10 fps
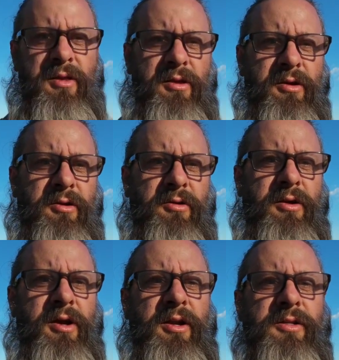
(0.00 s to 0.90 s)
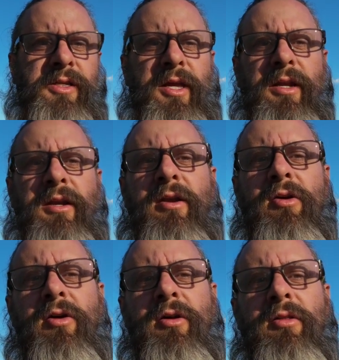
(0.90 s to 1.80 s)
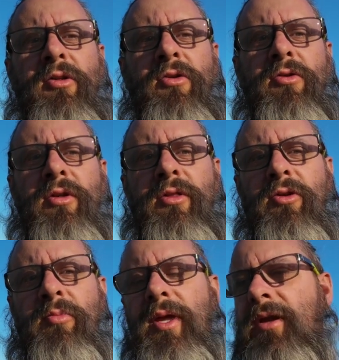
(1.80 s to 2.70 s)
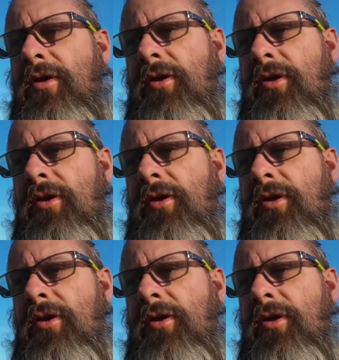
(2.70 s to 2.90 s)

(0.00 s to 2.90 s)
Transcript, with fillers: All right, it's getting on along a little bit